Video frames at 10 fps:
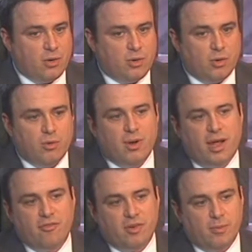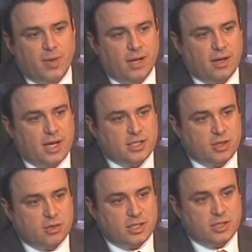could have to be a case that
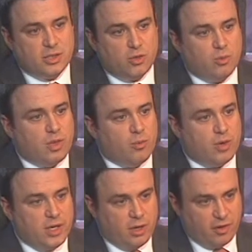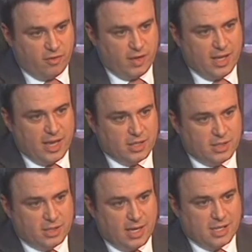goes into suit within 1 year of the
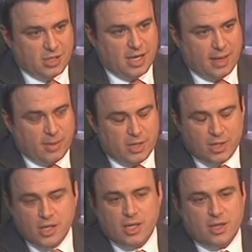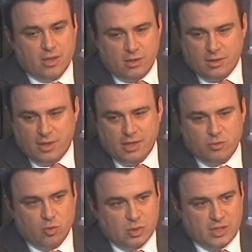action actually happening. These
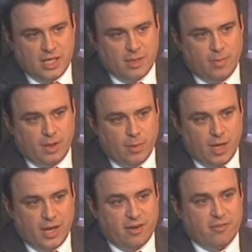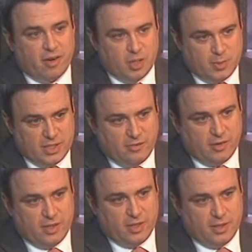rules need to be applied very specifically.